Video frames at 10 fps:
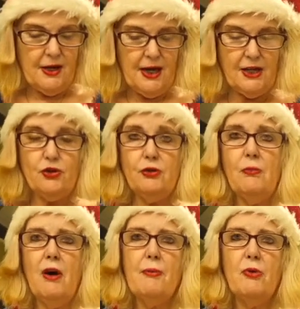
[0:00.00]
and you
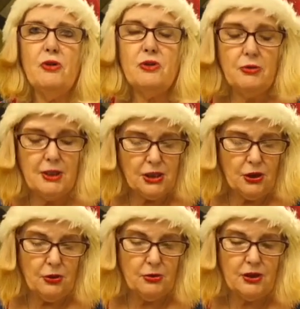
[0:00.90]
might want to do it
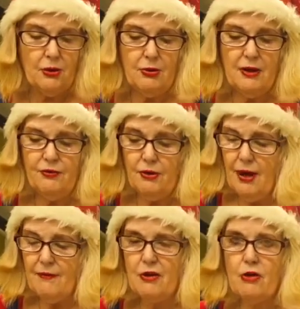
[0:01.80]
too. So if you
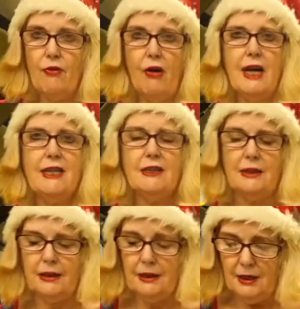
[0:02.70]
have a
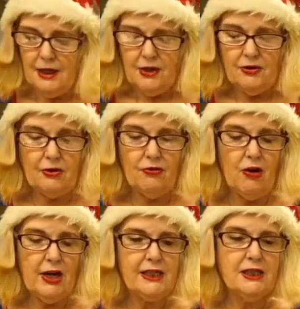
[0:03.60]
grinder that
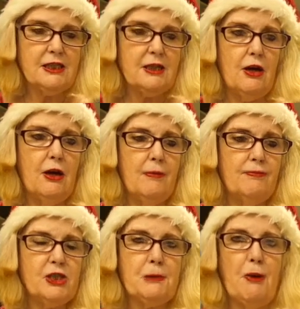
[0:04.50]
grinds
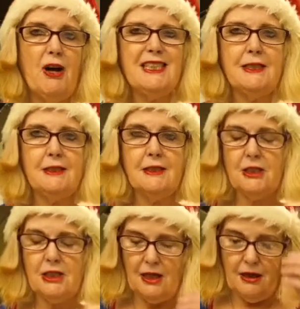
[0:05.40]
spices and
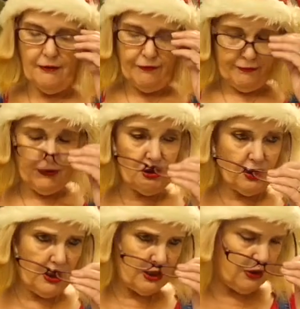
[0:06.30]
stuff, which I